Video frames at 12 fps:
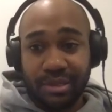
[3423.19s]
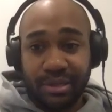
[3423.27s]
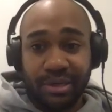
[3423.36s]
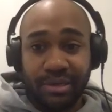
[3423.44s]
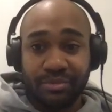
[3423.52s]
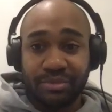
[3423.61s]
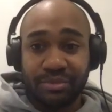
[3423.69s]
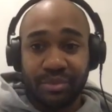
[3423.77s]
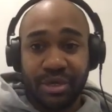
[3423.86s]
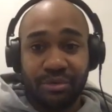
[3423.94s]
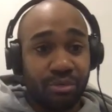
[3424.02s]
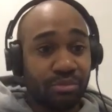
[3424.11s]
line up
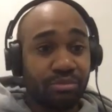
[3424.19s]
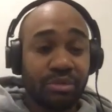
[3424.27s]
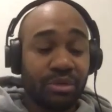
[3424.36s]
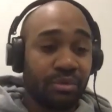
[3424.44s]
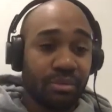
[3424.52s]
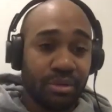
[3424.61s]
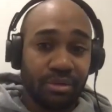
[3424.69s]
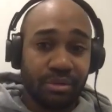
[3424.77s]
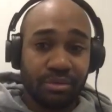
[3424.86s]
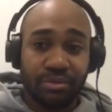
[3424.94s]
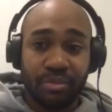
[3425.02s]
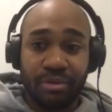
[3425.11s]
somewhere, or
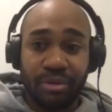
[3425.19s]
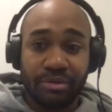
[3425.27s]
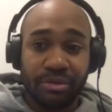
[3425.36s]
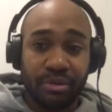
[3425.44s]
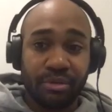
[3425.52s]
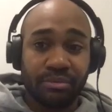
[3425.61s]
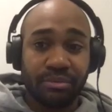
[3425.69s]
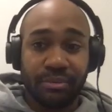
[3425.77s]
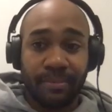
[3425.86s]
somewhere else on loan.